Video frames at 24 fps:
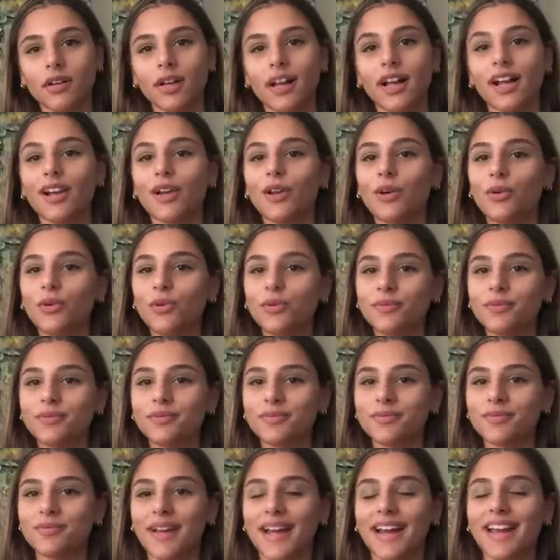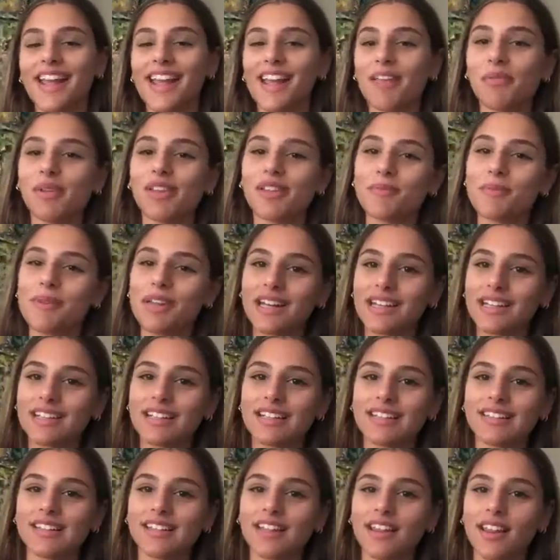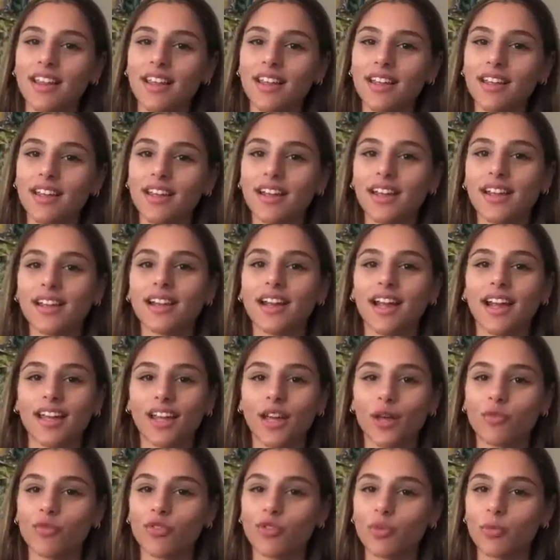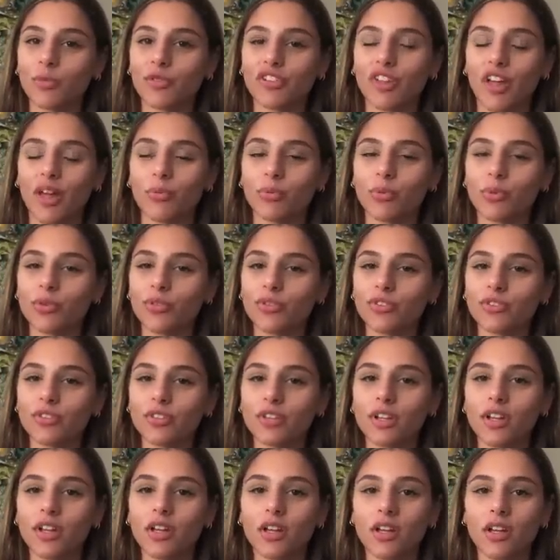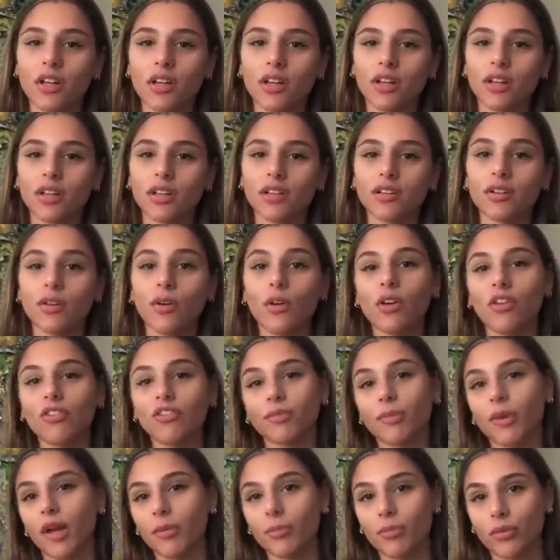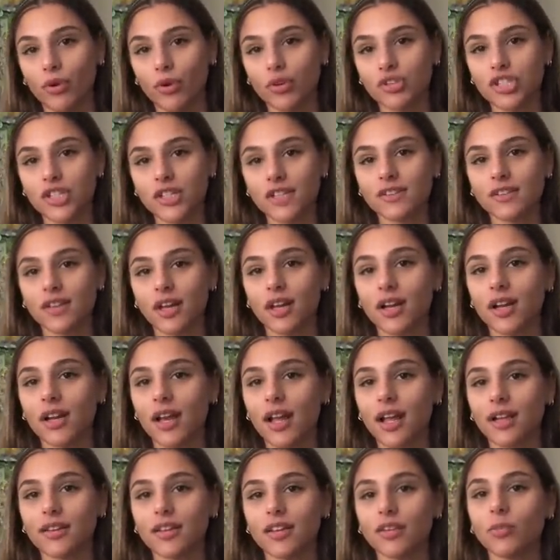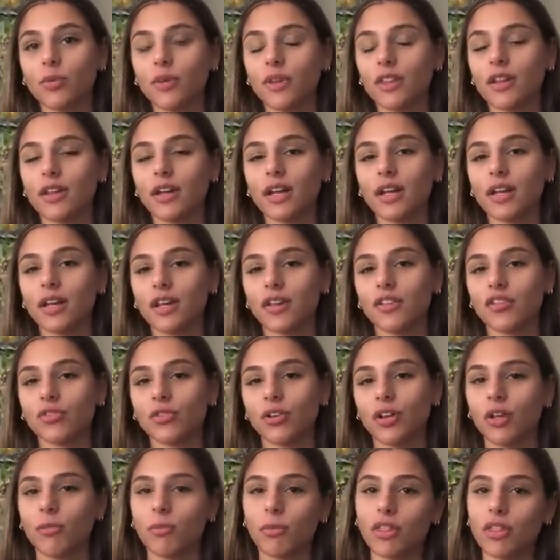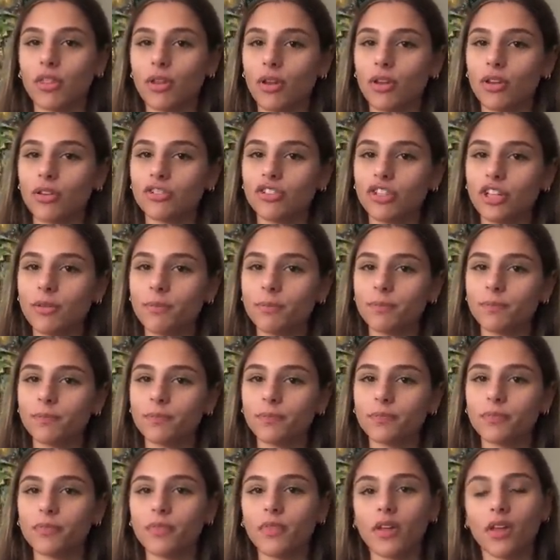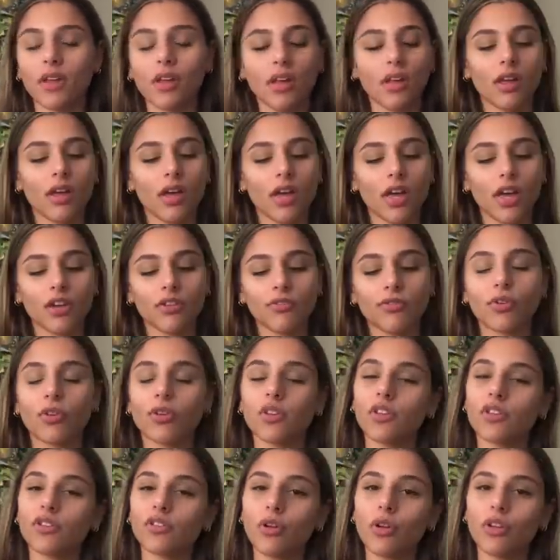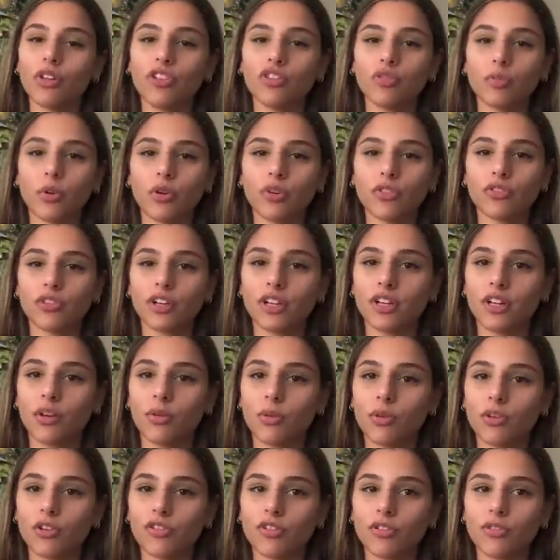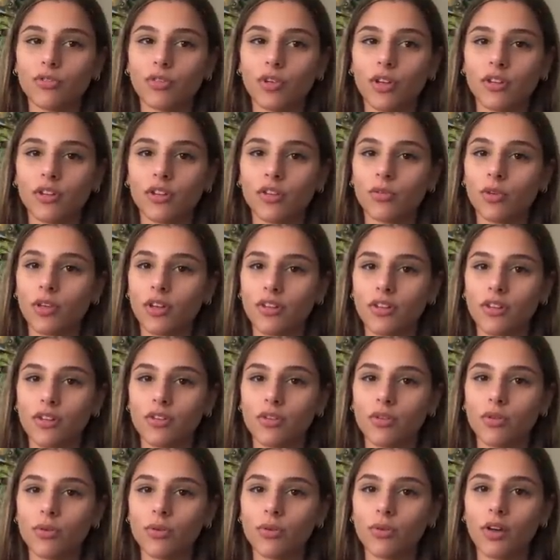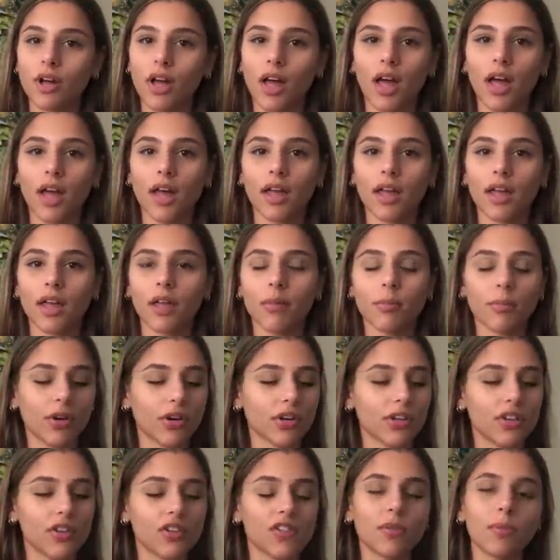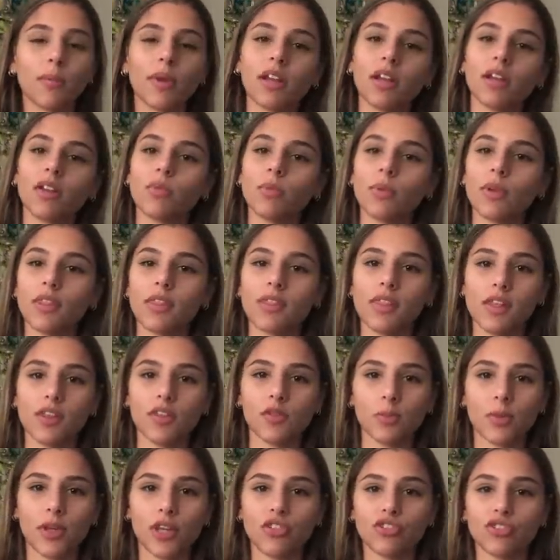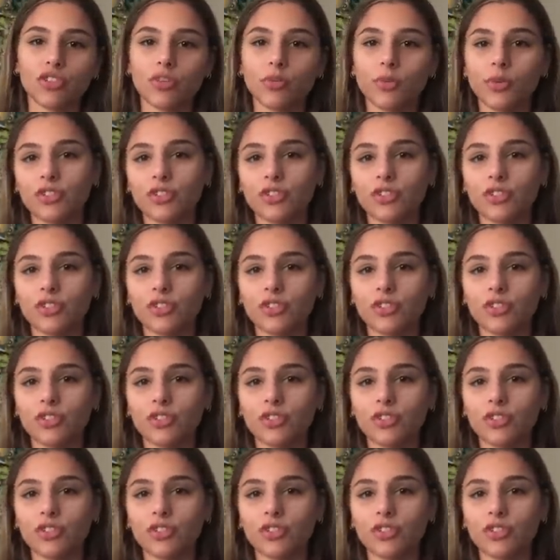Hello, my name is Maria Christidi and I am from Cyprus, and all of my projects are related with Greek history and mythology. And for the Scottish Portrait Awards of 2022, I participated with this picture,